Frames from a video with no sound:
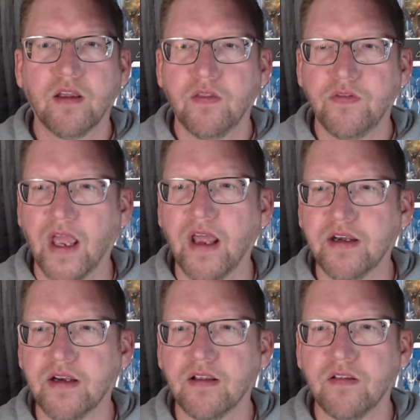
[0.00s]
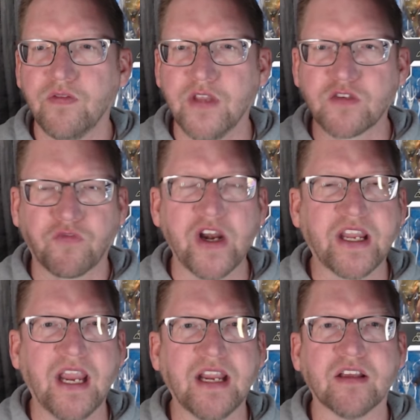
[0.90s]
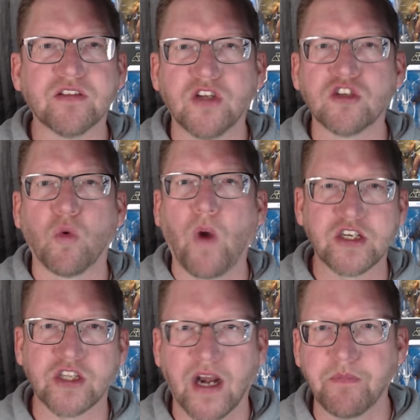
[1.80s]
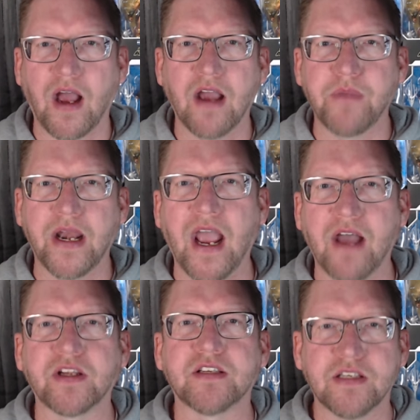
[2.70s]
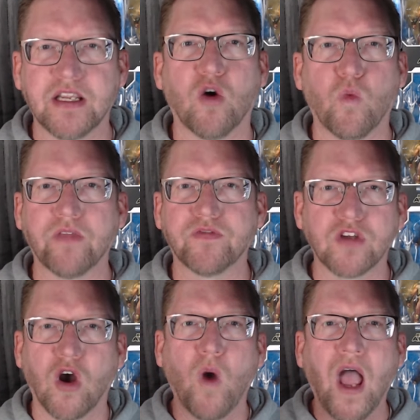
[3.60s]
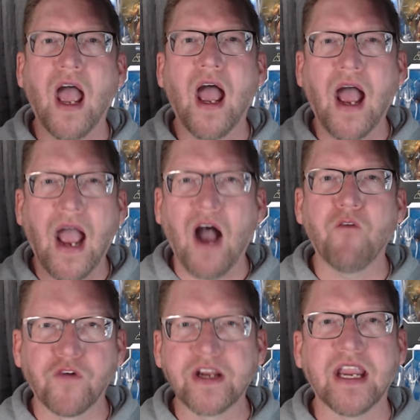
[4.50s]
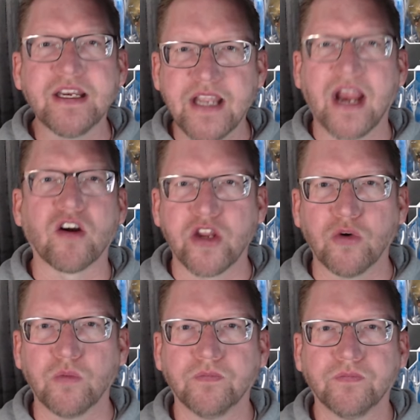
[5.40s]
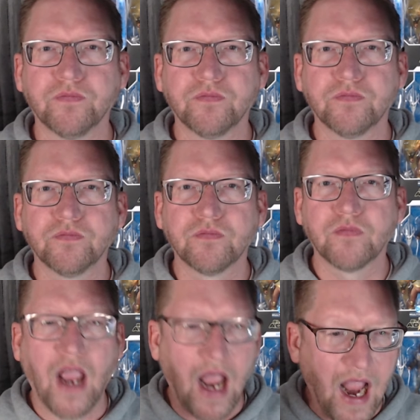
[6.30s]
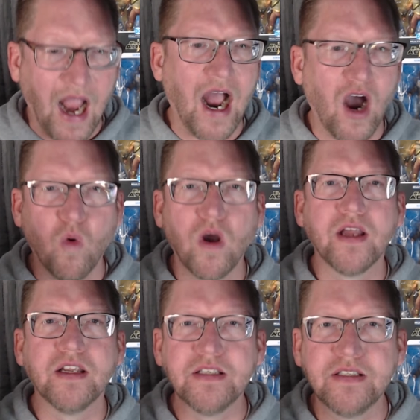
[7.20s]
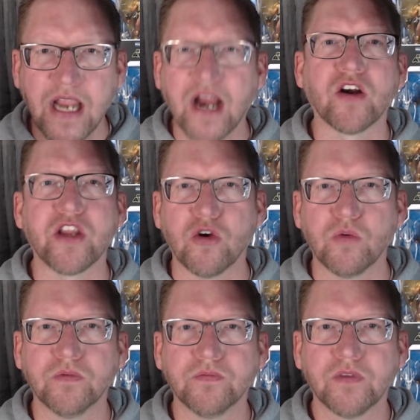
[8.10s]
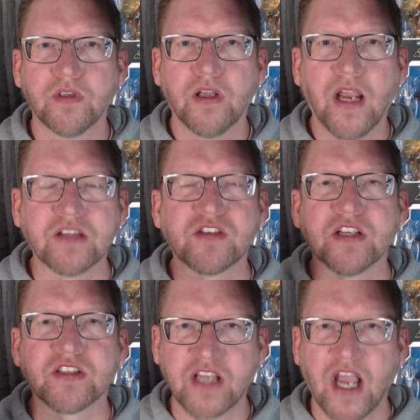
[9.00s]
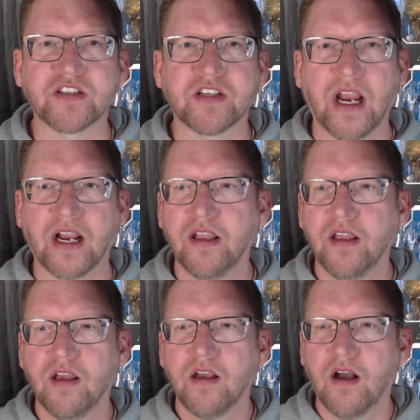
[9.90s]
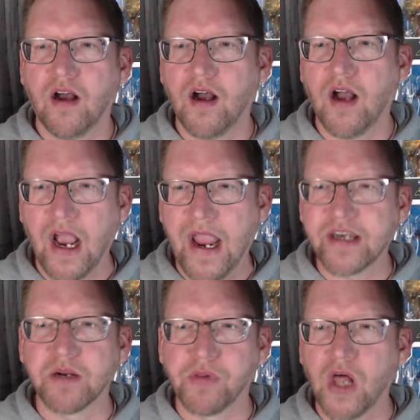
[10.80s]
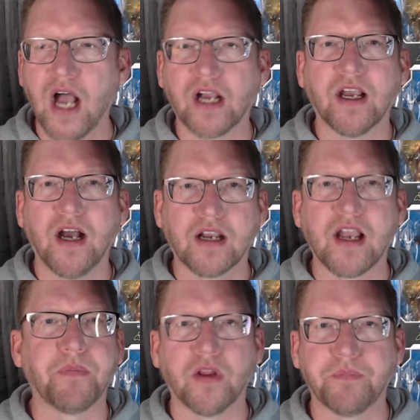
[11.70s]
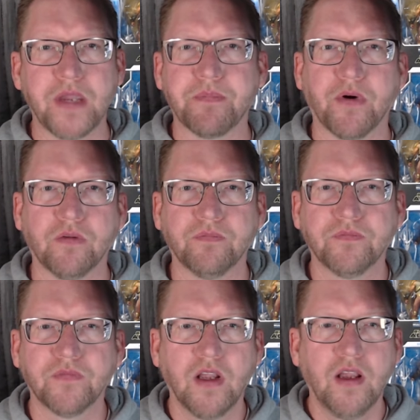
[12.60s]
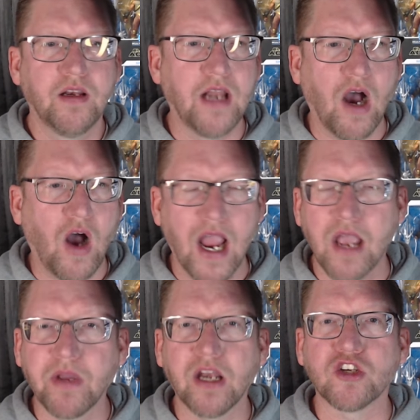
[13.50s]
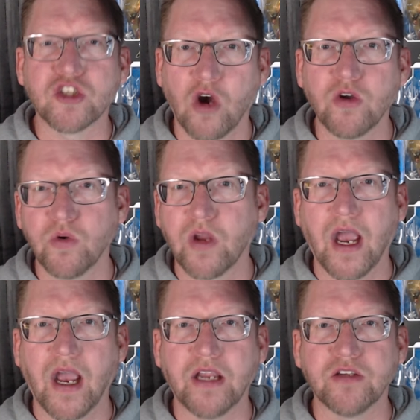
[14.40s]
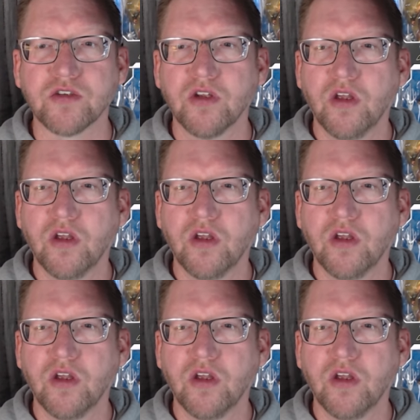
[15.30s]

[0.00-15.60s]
than this freaking situation that I've been having to deal with. So how freaking dare you? How dare you? It's disgusting. I had to block a couple of people. Now, I am going to show you guys